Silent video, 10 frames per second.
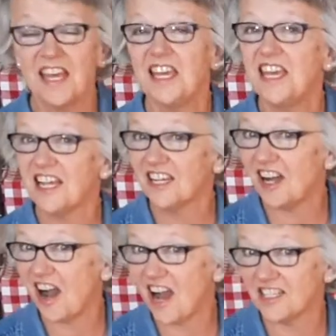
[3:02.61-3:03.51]
He
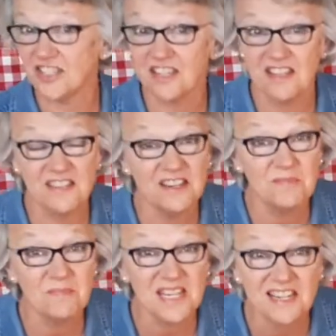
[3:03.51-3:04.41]
caught the
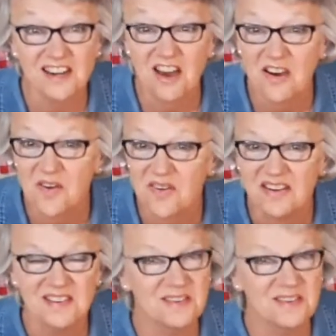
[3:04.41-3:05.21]
minnow,